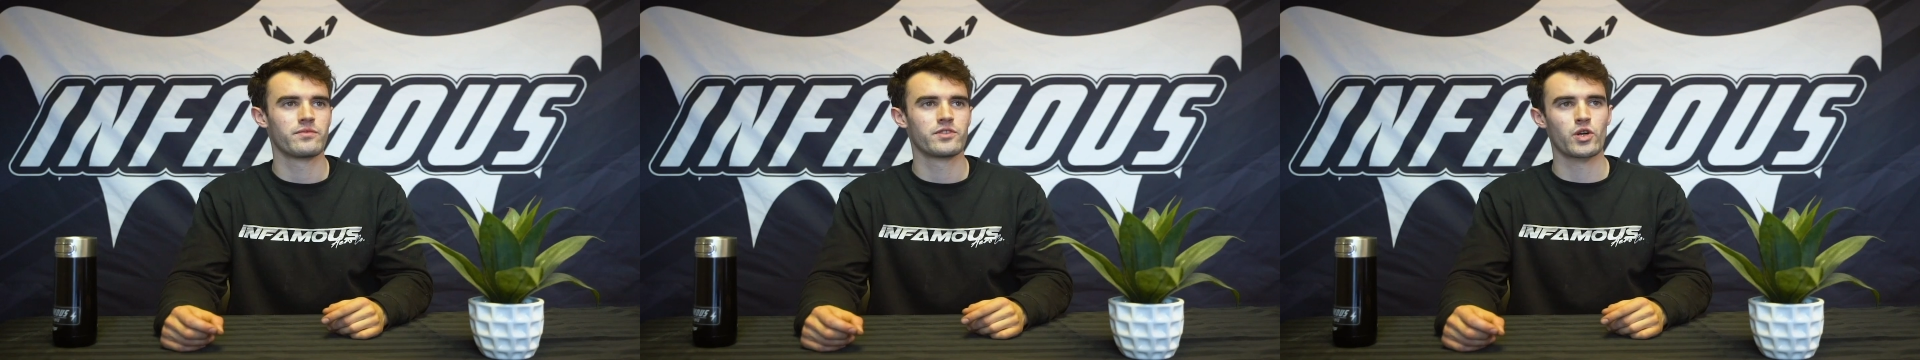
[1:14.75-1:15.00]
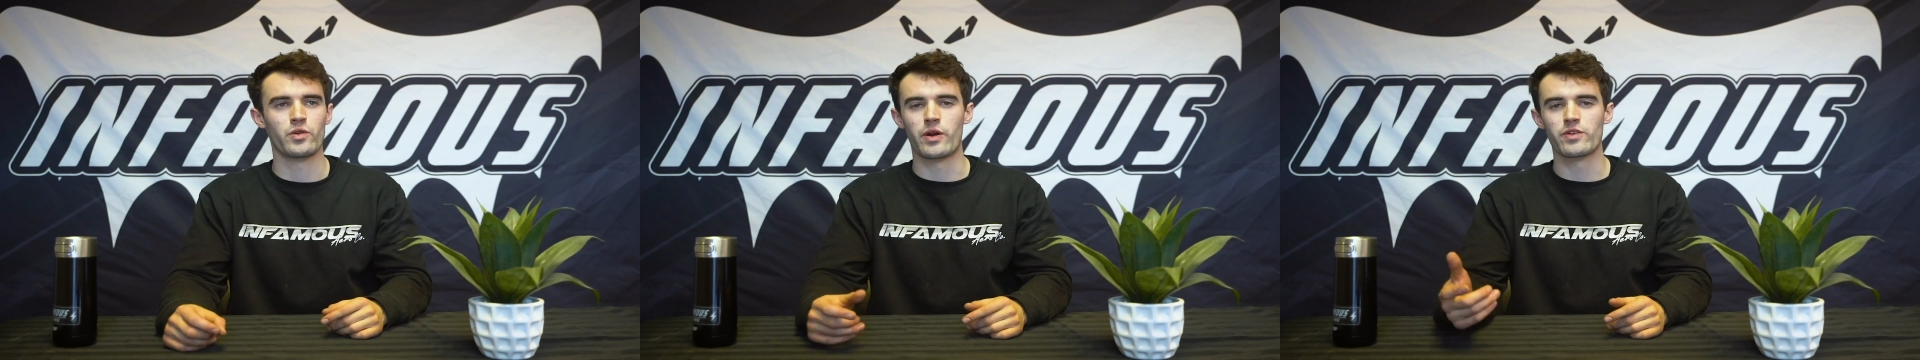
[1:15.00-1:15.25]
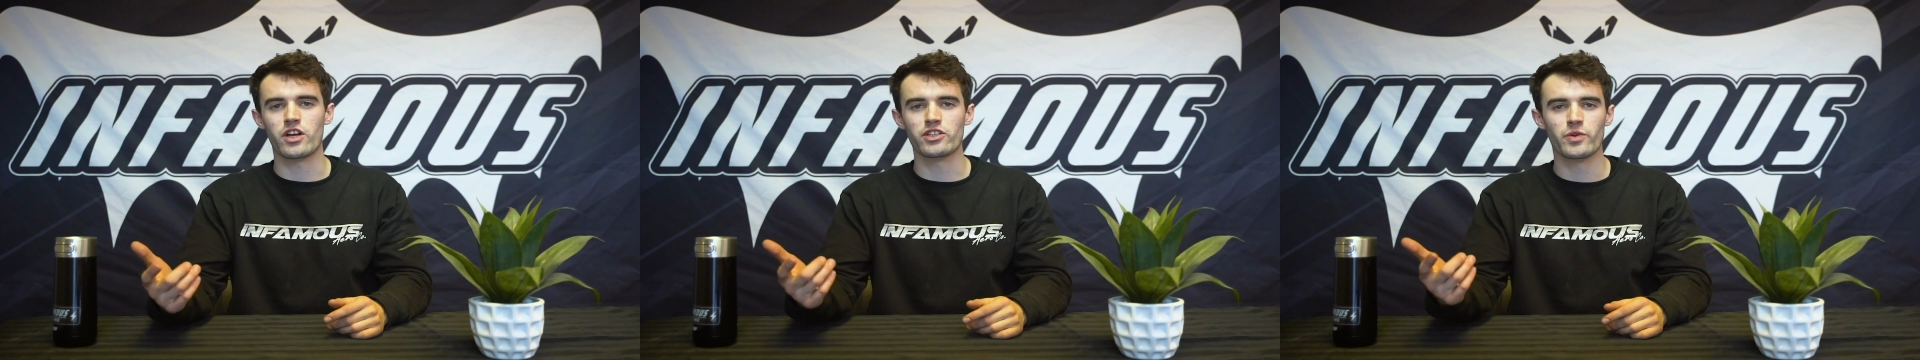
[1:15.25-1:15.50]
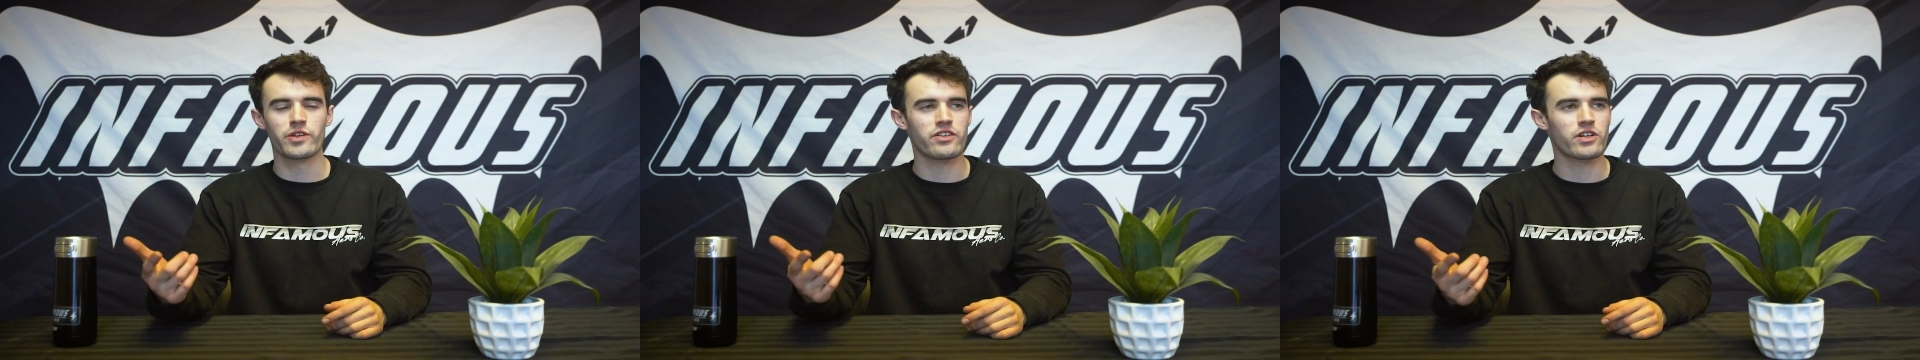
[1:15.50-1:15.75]
So there was
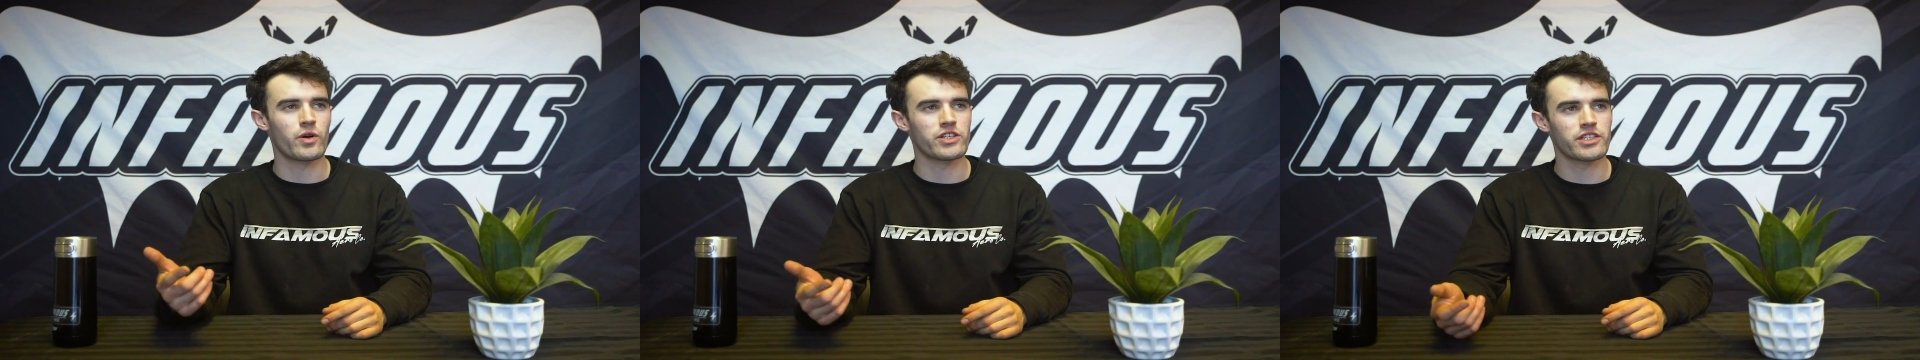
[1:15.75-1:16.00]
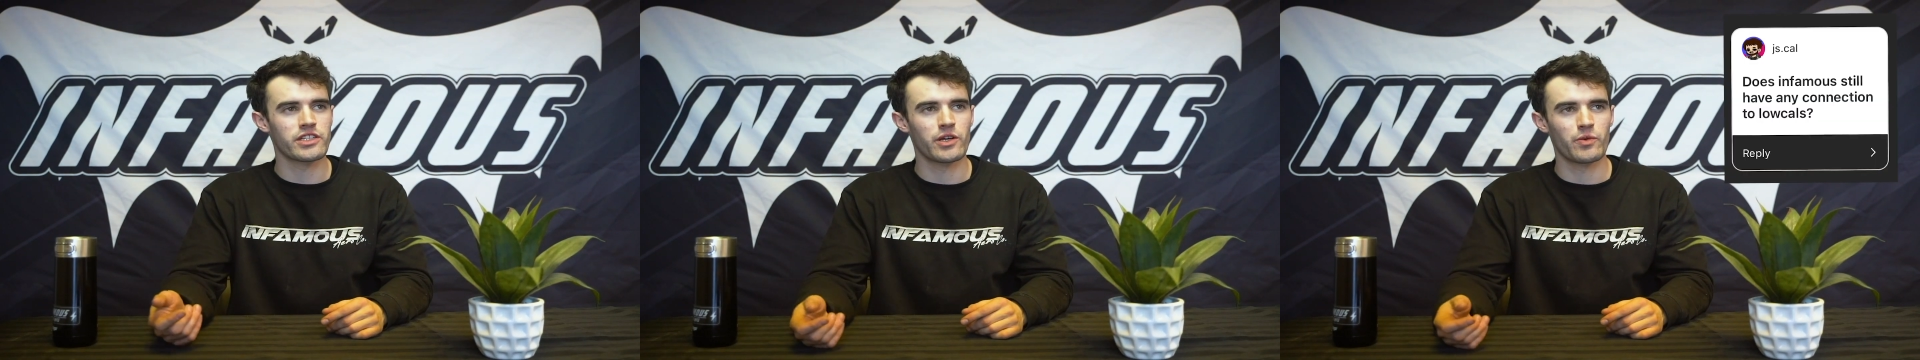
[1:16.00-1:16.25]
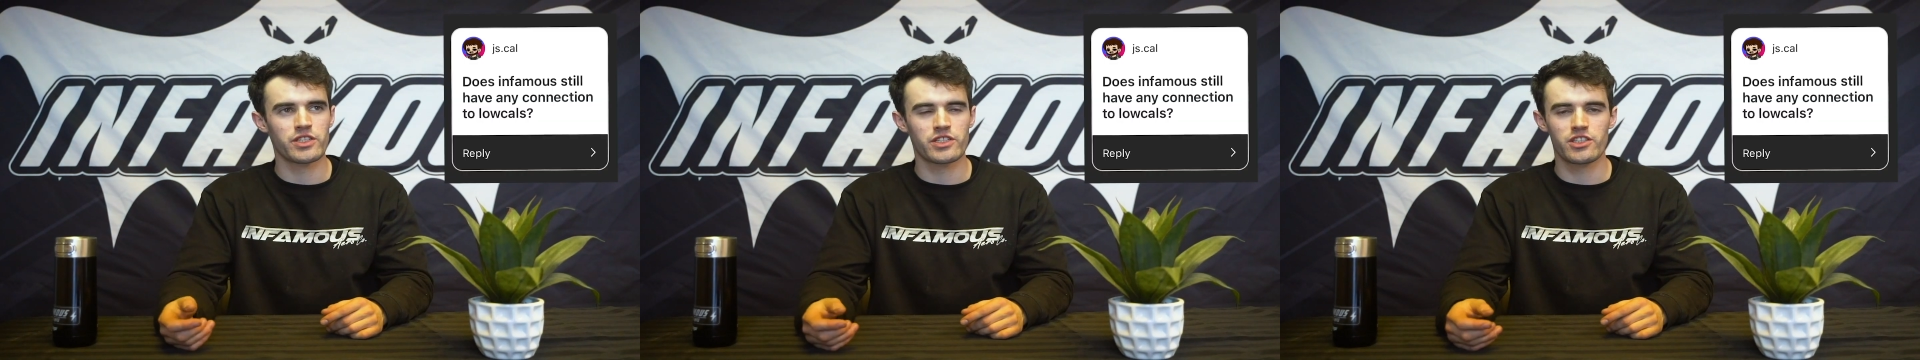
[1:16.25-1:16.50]
also another question that was,